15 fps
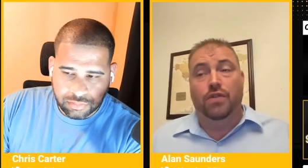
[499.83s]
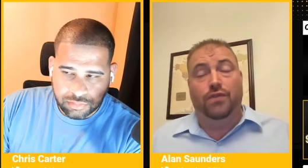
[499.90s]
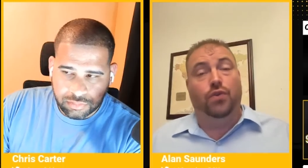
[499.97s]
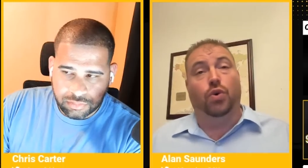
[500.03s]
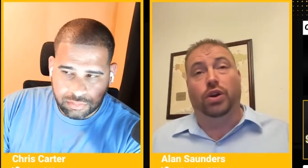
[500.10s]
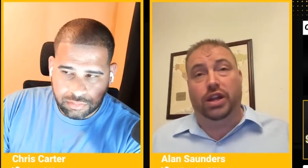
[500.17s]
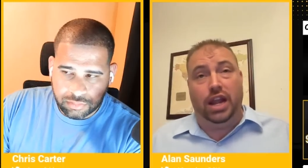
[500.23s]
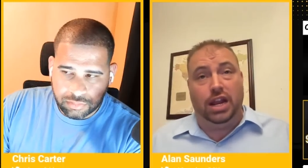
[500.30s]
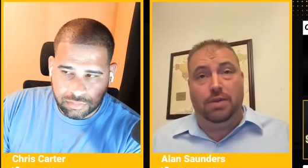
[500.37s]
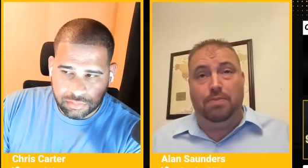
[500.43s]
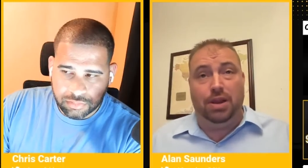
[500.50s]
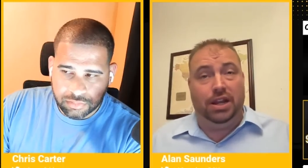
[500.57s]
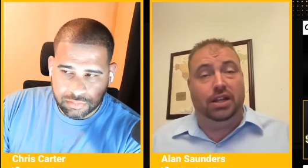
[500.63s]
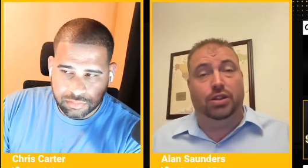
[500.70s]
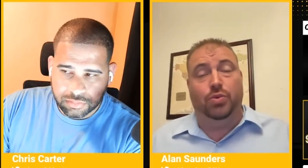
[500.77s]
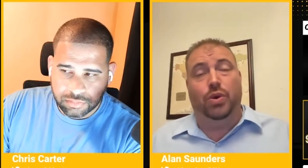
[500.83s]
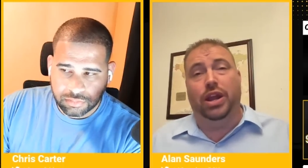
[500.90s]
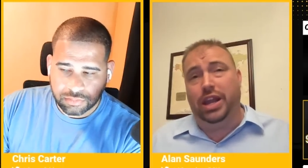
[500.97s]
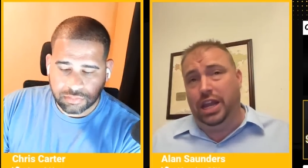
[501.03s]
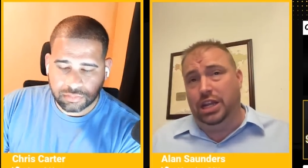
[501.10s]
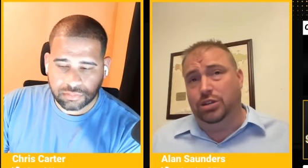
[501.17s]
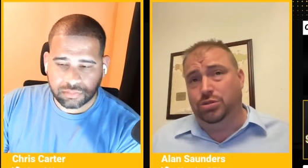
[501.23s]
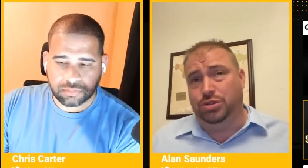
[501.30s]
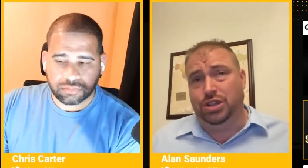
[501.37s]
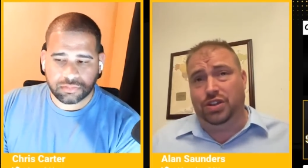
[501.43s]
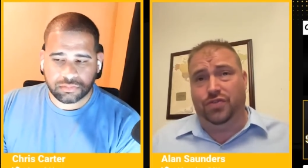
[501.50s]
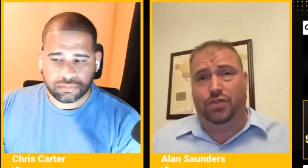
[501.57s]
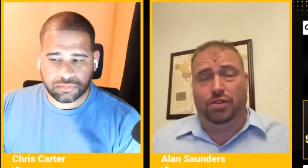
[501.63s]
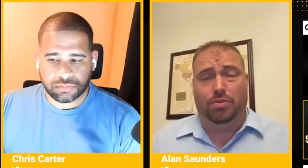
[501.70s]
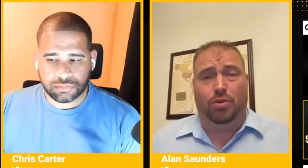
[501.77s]
Speaker 1: for Kenny Pickett the way Andrews is
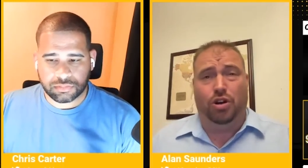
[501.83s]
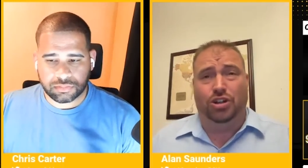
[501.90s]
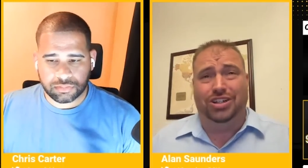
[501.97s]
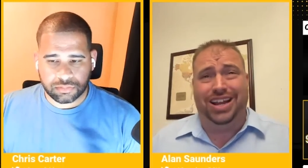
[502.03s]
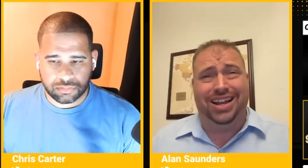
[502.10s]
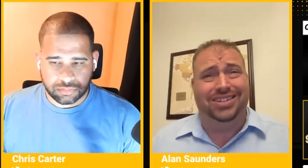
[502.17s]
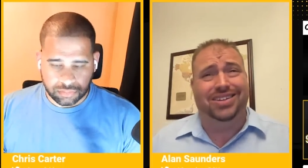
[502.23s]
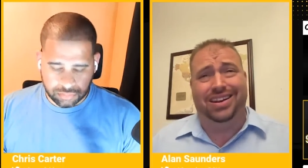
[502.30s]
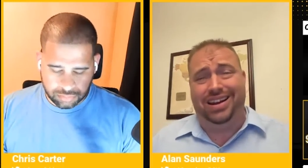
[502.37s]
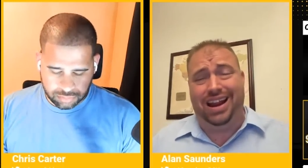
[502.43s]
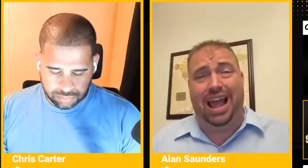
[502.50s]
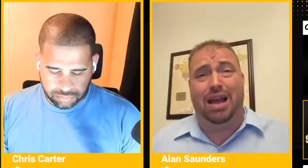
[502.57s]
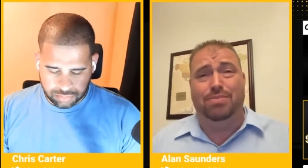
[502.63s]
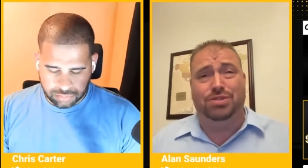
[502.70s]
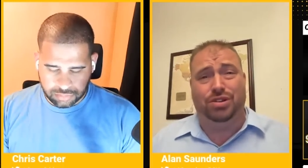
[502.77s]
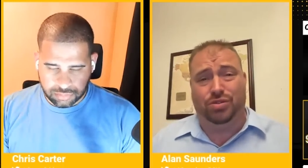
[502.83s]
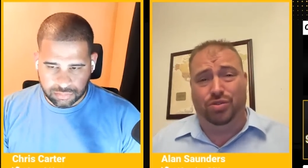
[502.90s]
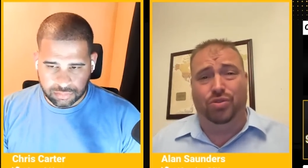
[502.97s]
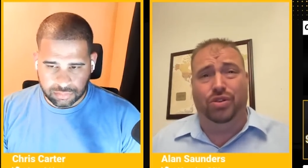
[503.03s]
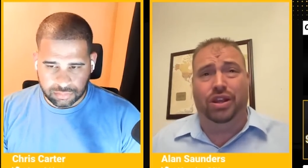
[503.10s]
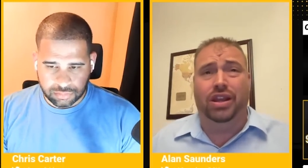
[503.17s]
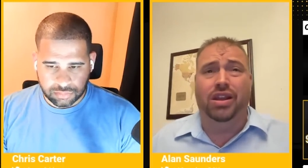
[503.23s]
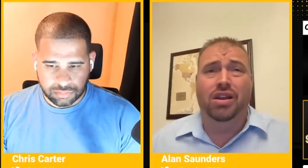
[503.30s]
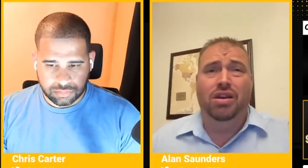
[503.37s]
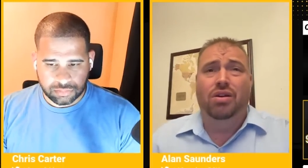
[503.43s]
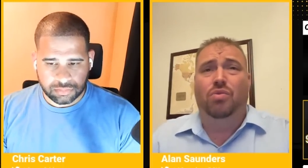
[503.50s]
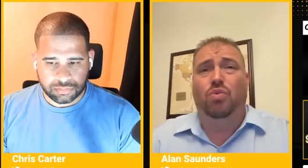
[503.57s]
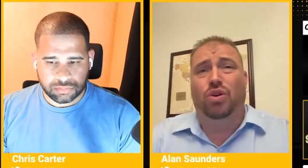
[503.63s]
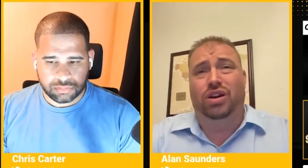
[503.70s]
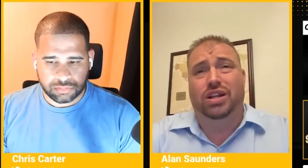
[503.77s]
for Lamar Jackson, and absolutely
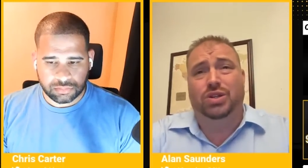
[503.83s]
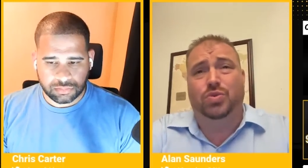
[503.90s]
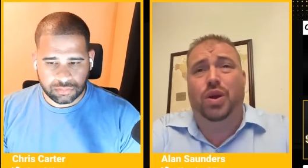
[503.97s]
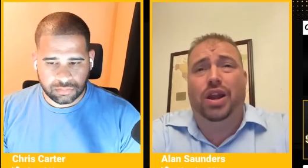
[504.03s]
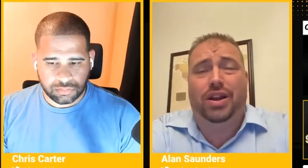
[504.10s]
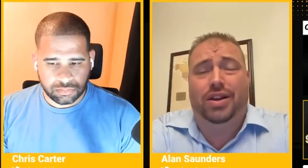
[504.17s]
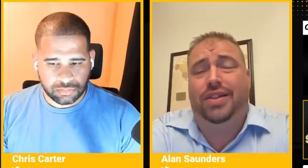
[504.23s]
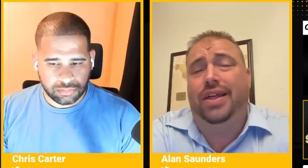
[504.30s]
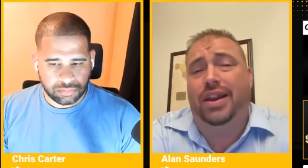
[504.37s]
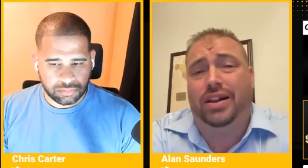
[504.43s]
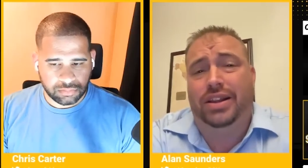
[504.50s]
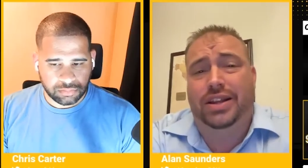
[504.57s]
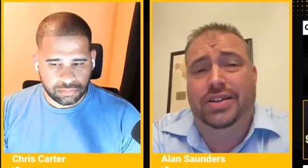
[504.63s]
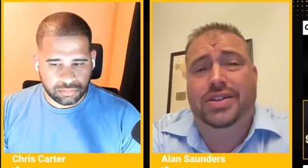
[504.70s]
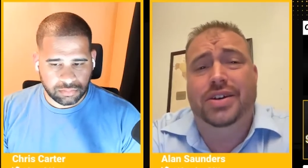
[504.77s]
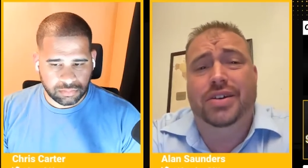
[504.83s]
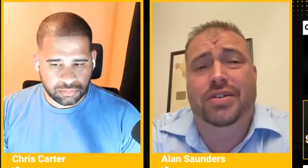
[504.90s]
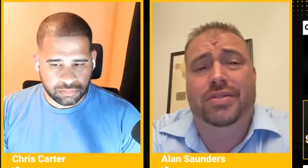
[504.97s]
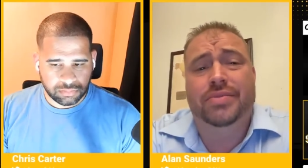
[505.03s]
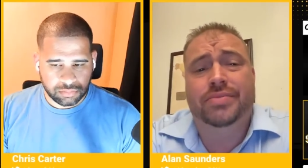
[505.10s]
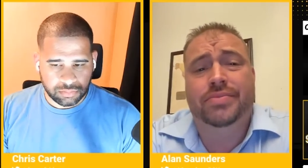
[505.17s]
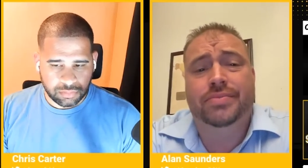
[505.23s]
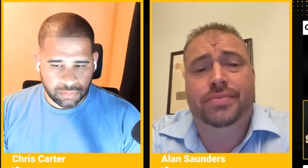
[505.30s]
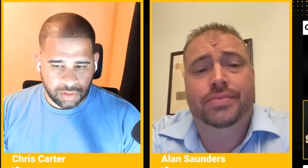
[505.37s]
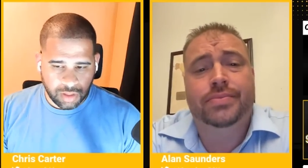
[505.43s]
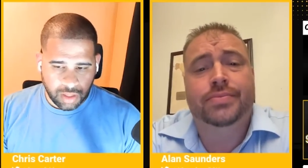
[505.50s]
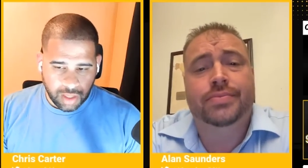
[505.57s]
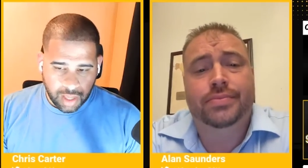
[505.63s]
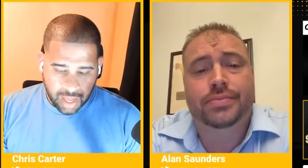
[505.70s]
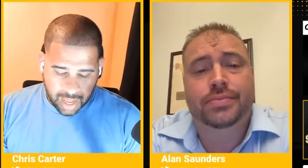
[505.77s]
work his way into that elite tier.
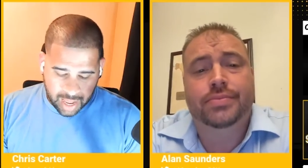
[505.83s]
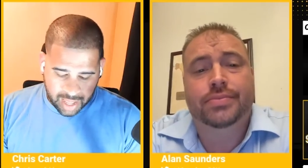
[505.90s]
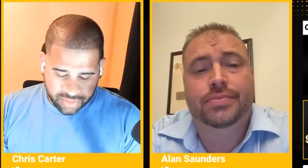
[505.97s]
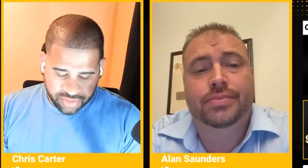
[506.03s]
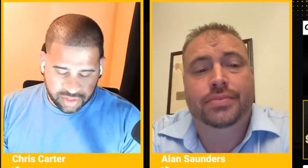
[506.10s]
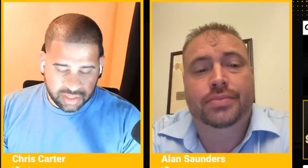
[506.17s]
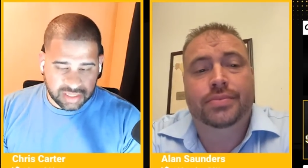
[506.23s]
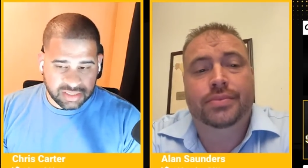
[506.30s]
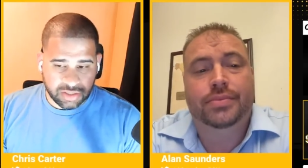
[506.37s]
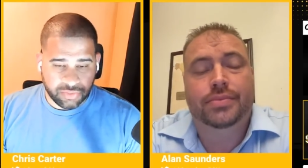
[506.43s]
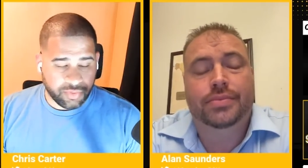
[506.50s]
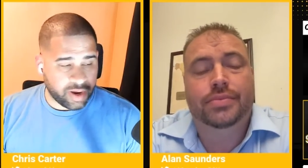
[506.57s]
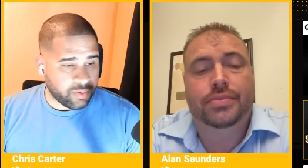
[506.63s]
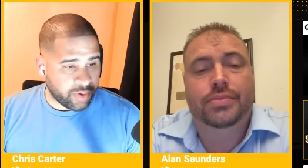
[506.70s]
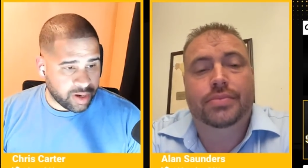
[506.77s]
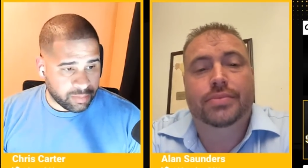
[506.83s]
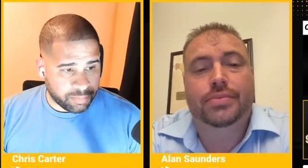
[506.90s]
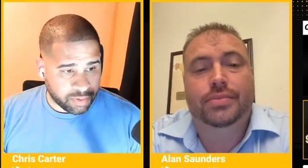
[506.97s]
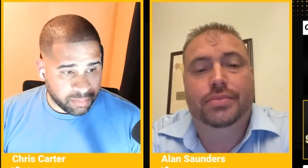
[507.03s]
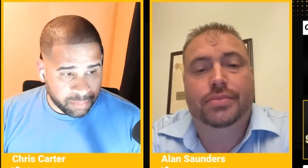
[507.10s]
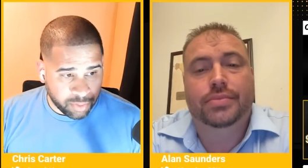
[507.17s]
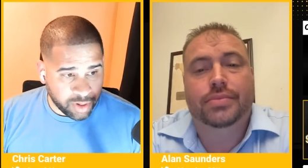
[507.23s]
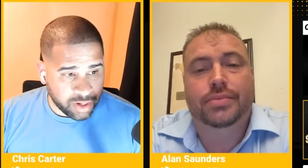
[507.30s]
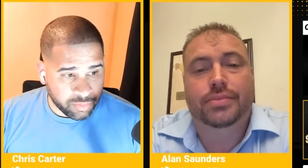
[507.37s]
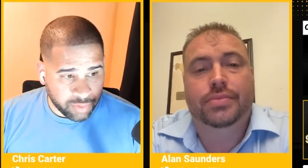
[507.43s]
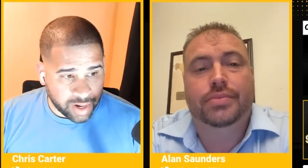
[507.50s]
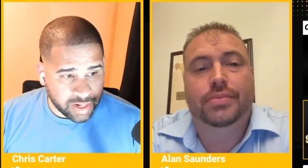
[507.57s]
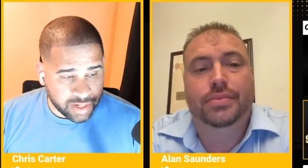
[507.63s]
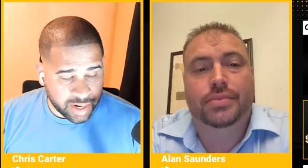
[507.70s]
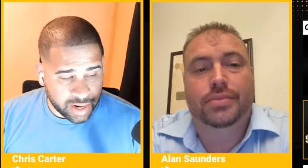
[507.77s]
Speaker 2: I think that's a great way to put, put it right
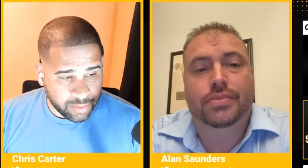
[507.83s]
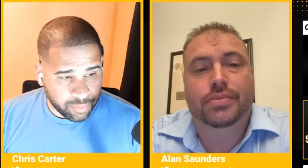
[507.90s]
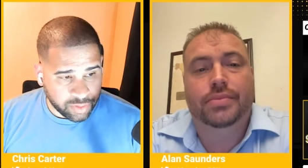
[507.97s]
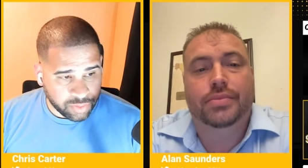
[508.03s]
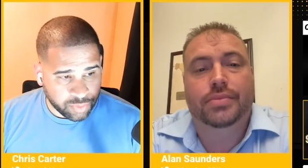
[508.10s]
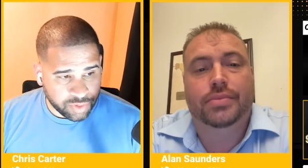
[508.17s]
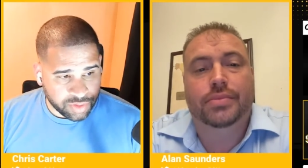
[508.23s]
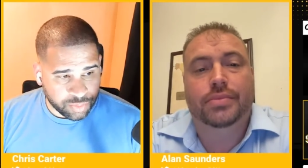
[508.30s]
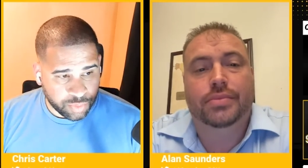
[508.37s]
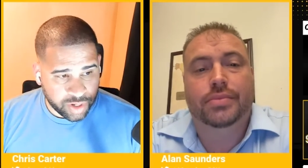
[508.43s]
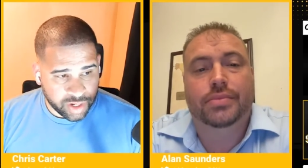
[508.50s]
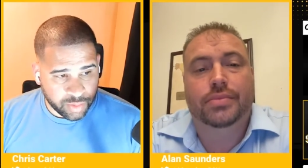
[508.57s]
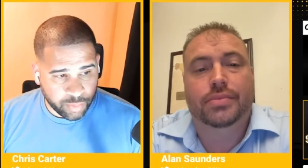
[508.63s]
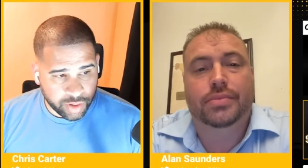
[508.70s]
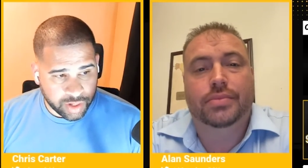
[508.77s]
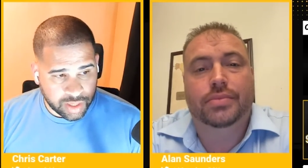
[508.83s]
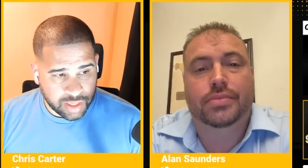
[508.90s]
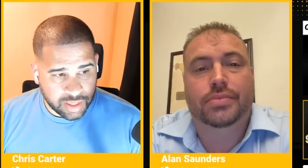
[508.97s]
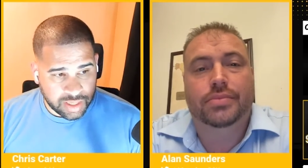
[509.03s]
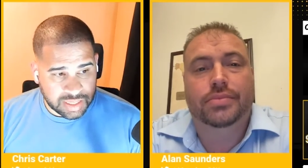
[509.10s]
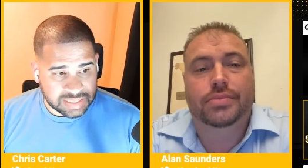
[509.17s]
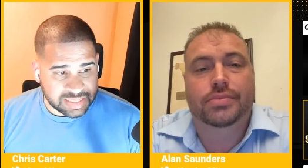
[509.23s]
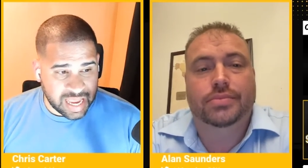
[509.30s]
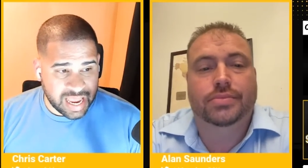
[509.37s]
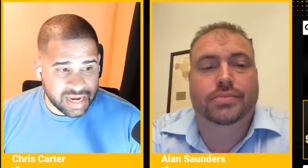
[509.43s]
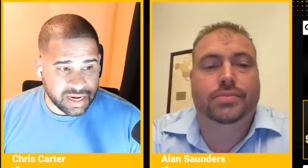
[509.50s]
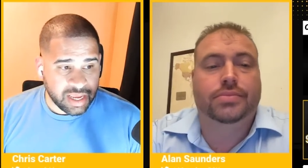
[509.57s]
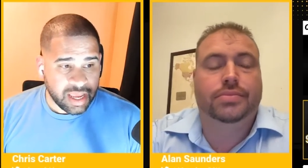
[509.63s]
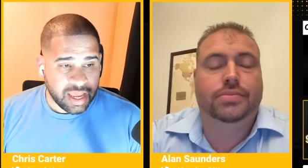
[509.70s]
now with, with where, where he is. And